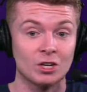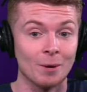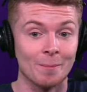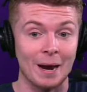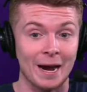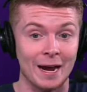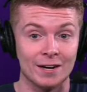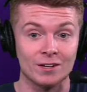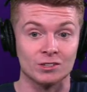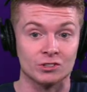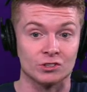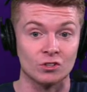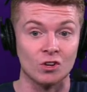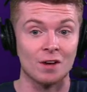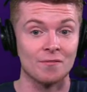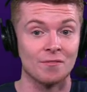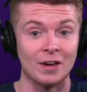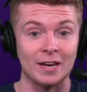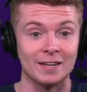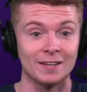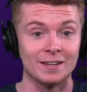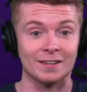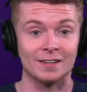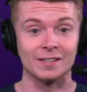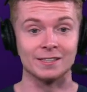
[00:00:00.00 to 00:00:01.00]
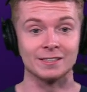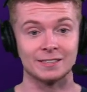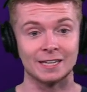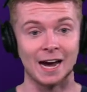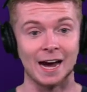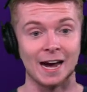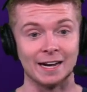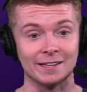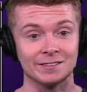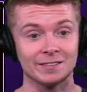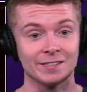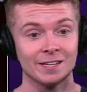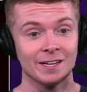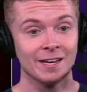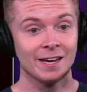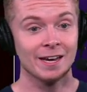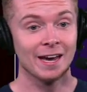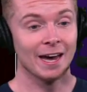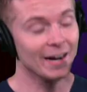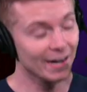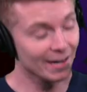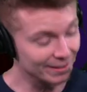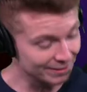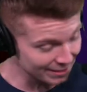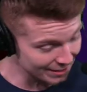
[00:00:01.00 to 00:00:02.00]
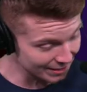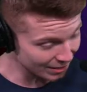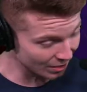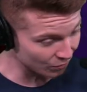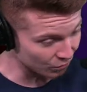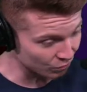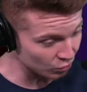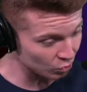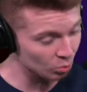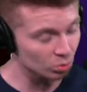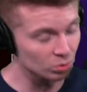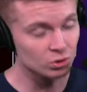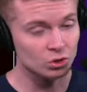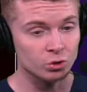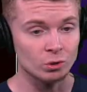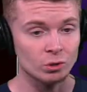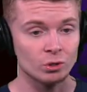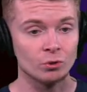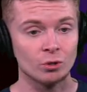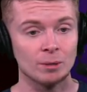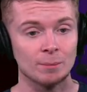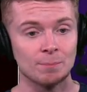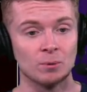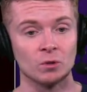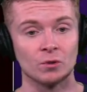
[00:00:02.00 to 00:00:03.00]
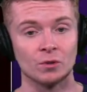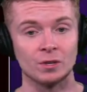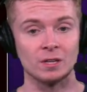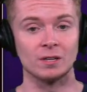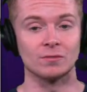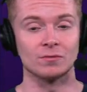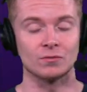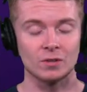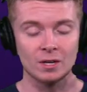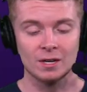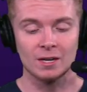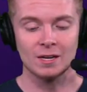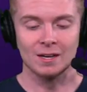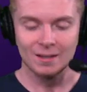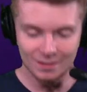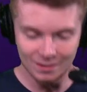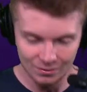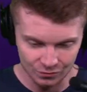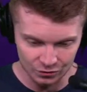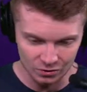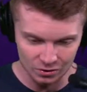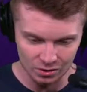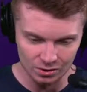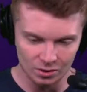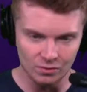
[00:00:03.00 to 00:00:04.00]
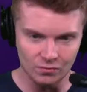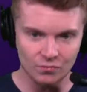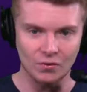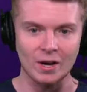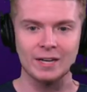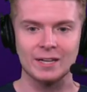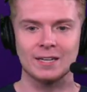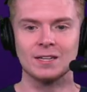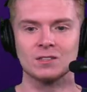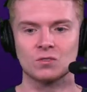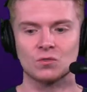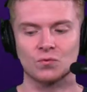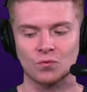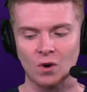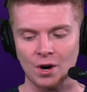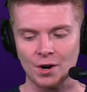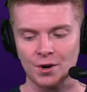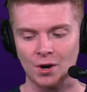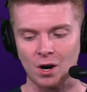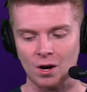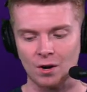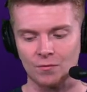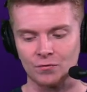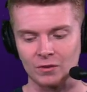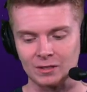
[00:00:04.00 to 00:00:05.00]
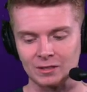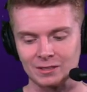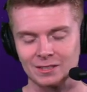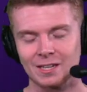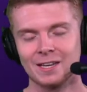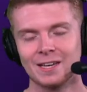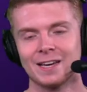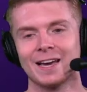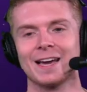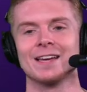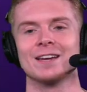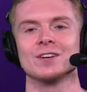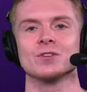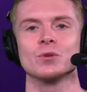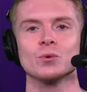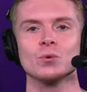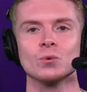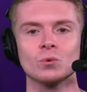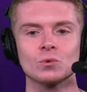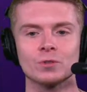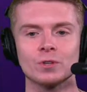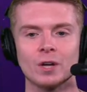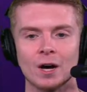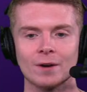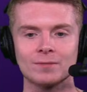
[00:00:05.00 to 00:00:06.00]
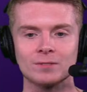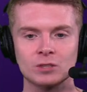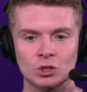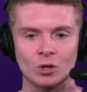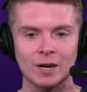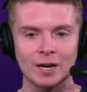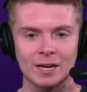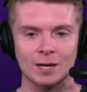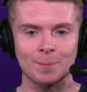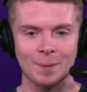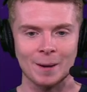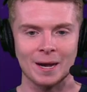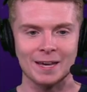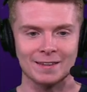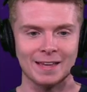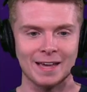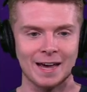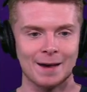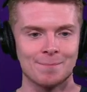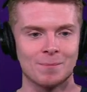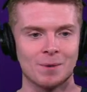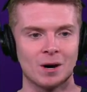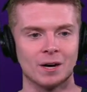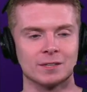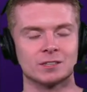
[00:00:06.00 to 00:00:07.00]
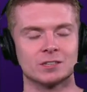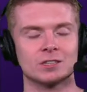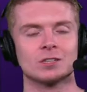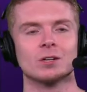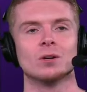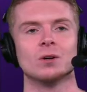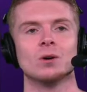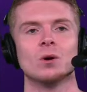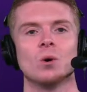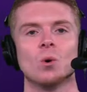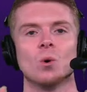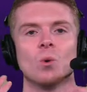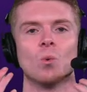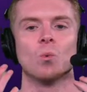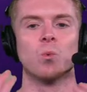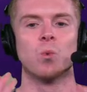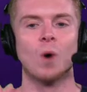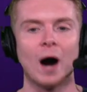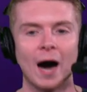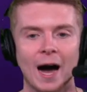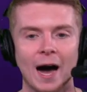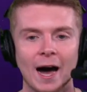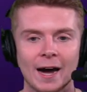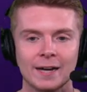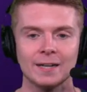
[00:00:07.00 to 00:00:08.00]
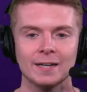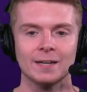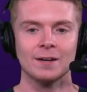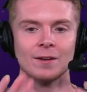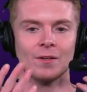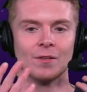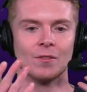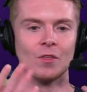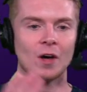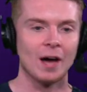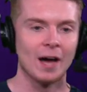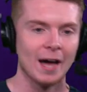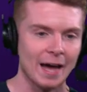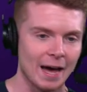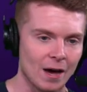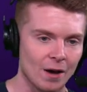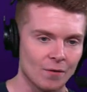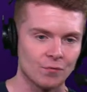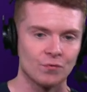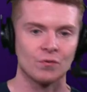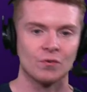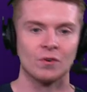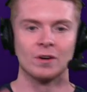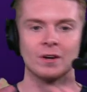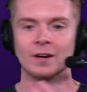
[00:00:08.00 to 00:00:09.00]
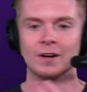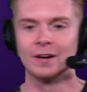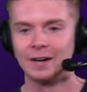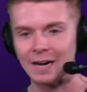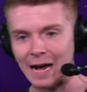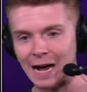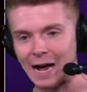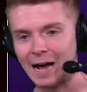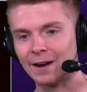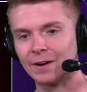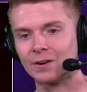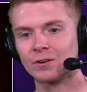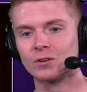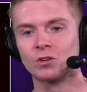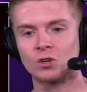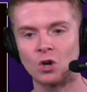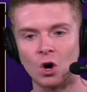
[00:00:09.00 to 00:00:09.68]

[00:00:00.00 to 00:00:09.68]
Commanders love any of these guys. And I think if you truly believe, if you're the Vikings front office and you love Drake Maye that much, why the F not?